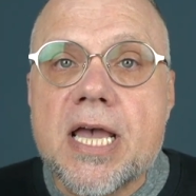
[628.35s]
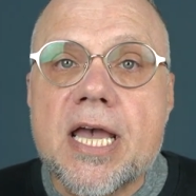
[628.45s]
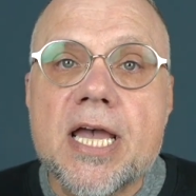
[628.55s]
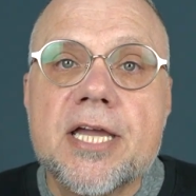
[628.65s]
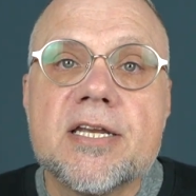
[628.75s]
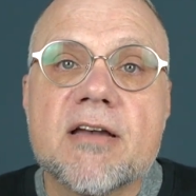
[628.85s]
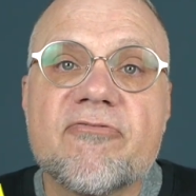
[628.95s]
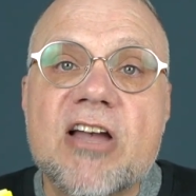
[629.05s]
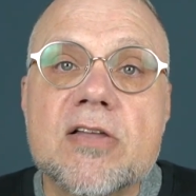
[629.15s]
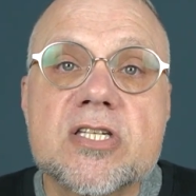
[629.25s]
and
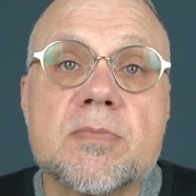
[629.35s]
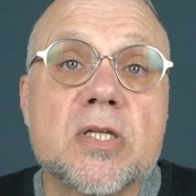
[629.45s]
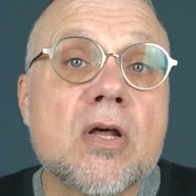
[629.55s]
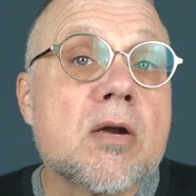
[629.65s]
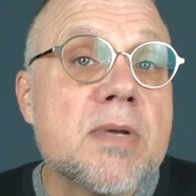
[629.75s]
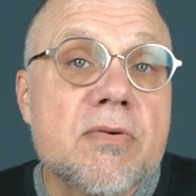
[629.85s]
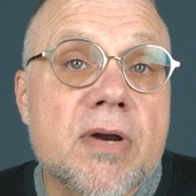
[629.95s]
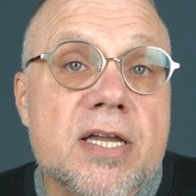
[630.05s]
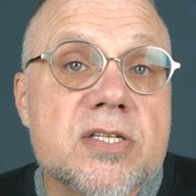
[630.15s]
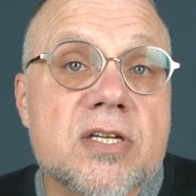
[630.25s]
found some alarming
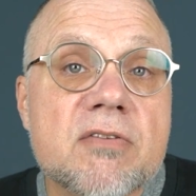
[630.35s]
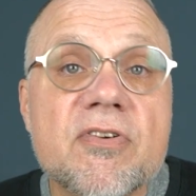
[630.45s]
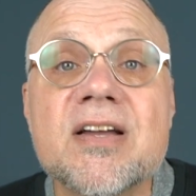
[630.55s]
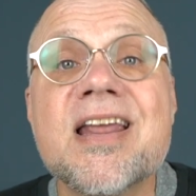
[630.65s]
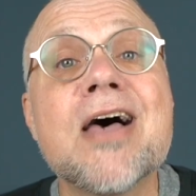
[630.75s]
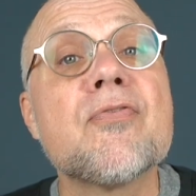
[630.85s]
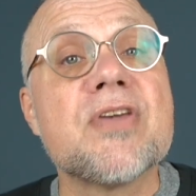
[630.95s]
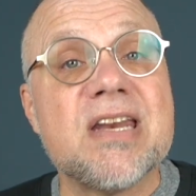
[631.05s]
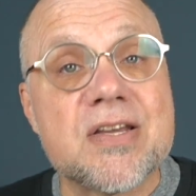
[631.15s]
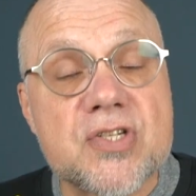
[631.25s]
rates of
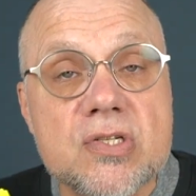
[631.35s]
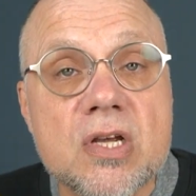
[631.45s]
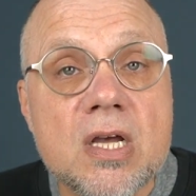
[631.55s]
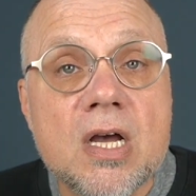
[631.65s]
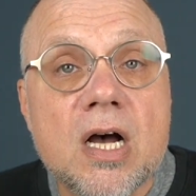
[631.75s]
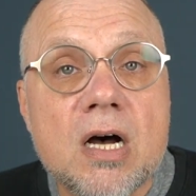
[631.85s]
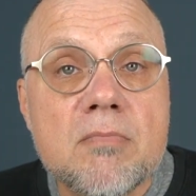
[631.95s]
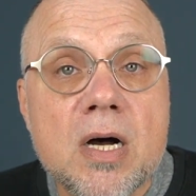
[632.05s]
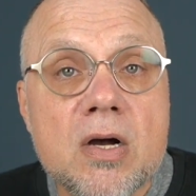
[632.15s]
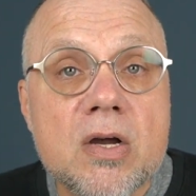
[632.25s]
unhealthiness
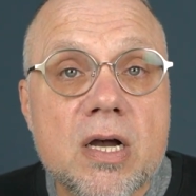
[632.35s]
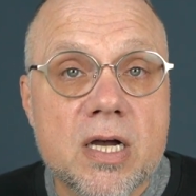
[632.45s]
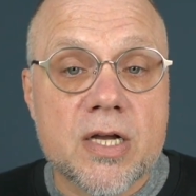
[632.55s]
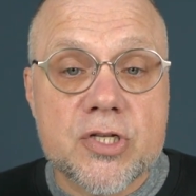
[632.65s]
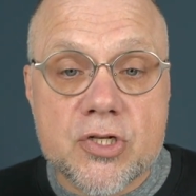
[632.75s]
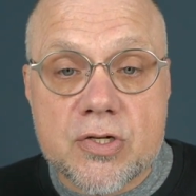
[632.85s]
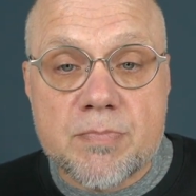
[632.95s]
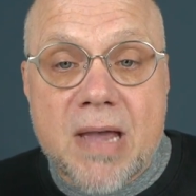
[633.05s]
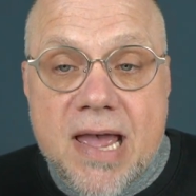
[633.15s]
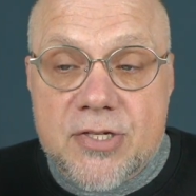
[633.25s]
among church
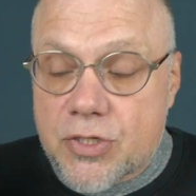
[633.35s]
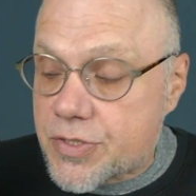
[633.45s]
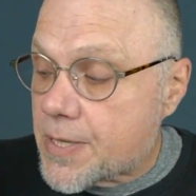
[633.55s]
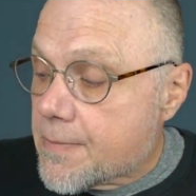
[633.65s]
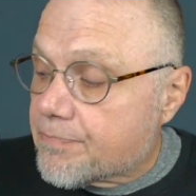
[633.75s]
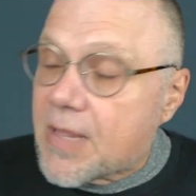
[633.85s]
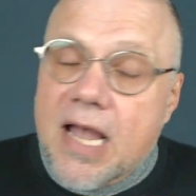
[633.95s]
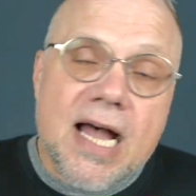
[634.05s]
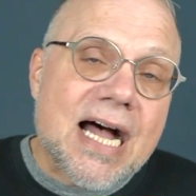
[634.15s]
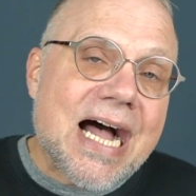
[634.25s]
pastors.
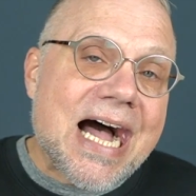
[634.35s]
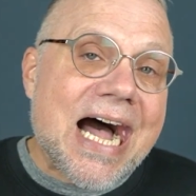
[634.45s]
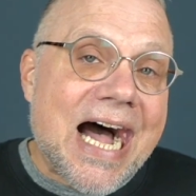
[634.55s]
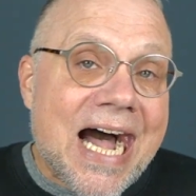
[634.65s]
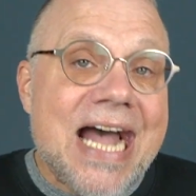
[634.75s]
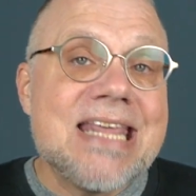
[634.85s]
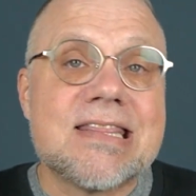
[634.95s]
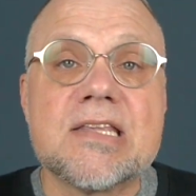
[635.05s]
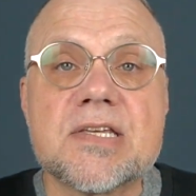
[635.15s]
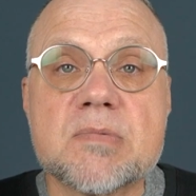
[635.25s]
I
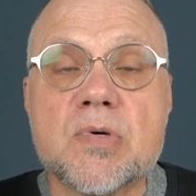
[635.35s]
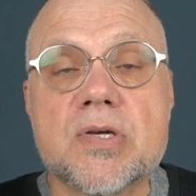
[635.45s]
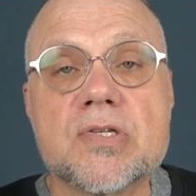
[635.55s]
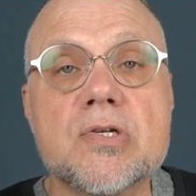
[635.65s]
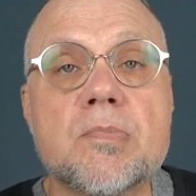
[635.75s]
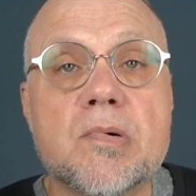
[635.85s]
think this book is super